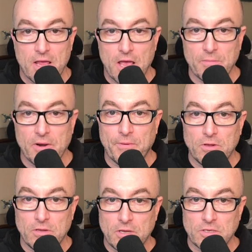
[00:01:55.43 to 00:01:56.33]
I'm going to
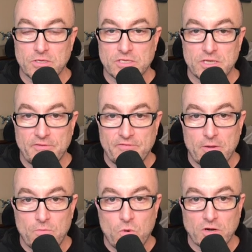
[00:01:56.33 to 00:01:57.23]
pull some of
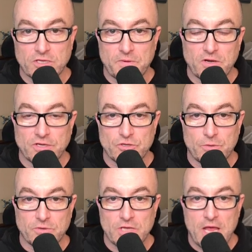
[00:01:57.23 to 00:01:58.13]
our more experienced
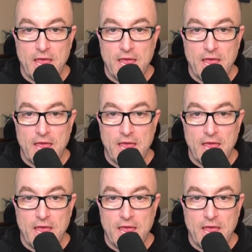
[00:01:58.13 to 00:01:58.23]
swimmers